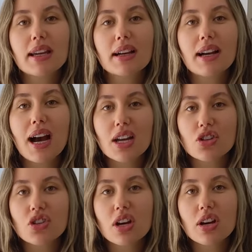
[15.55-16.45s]
a
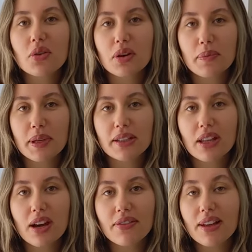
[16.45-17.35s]
kasha or a
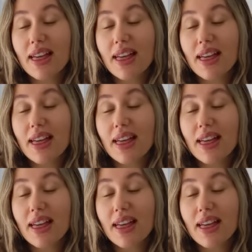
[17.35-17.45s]
pilaf.